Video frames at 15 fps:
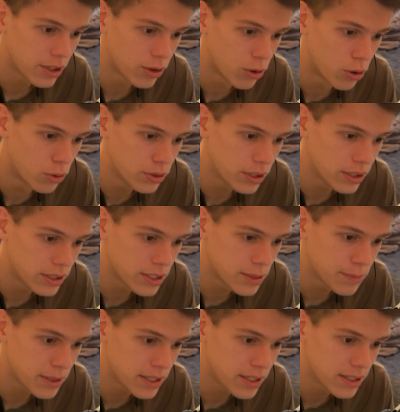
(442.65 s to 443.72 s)
holding this
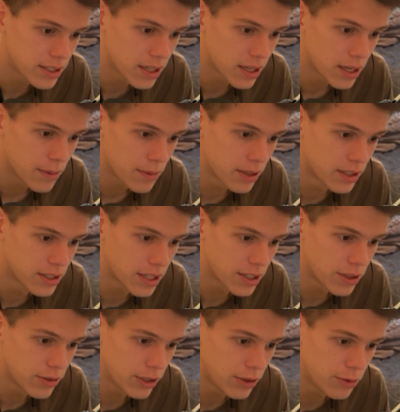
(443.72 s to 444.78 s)
piece because I
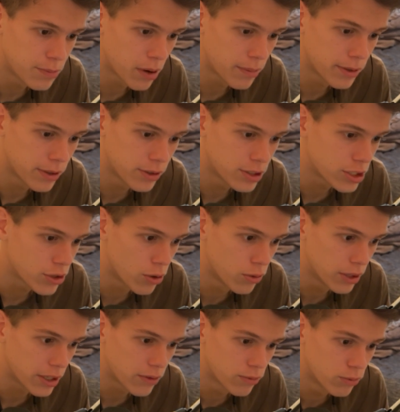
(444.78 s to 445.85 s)
knew he'd probably just go
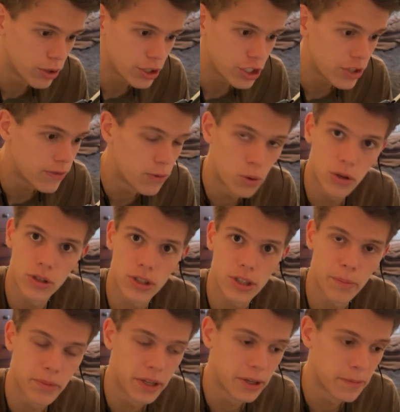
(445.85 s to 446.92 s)
like rook g4 or
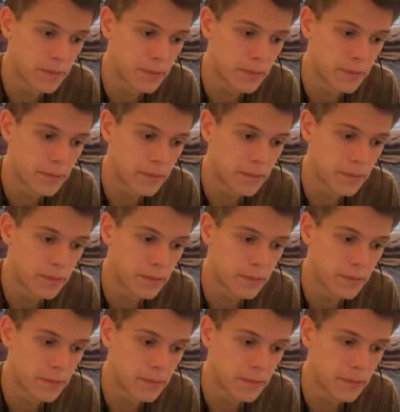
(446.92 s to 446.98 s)
something.